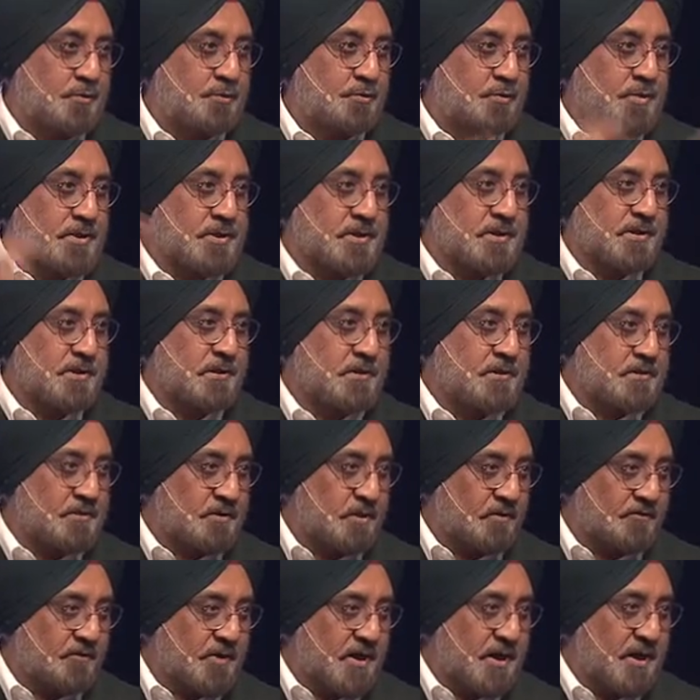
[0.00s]
it was
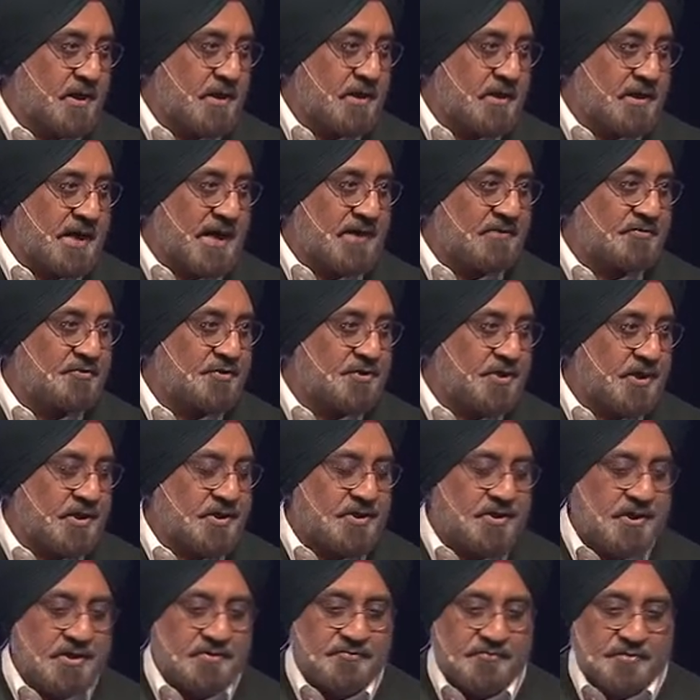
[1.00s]
sort of
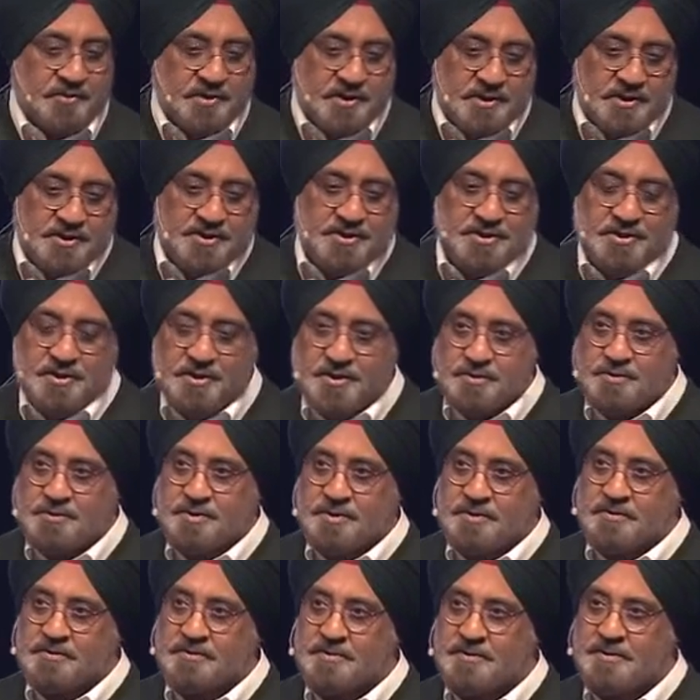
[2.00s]
life-changing for the institution.